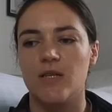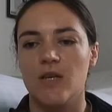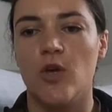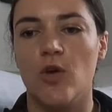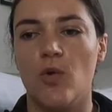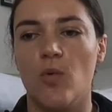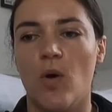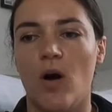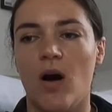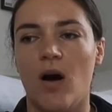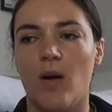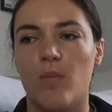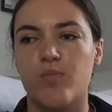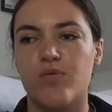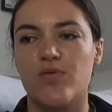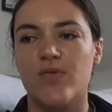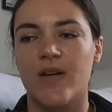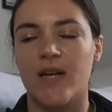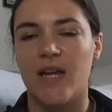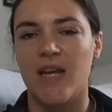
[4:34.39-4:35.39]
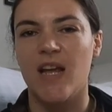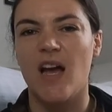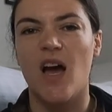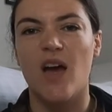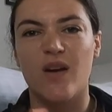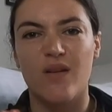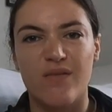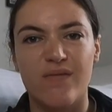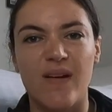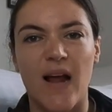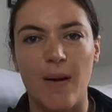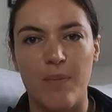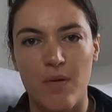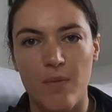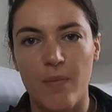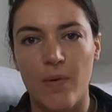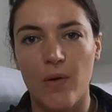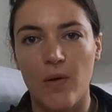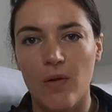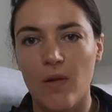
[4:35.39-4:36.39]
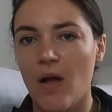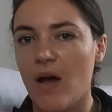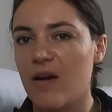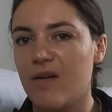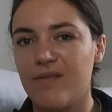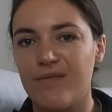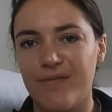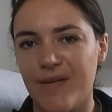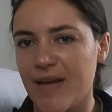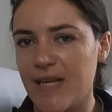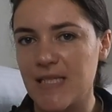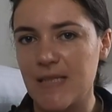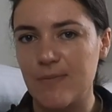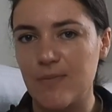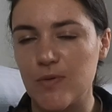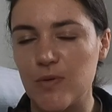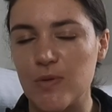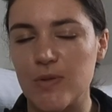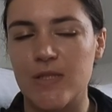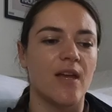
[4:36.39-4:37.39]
who are pretty unflappable, unfazable.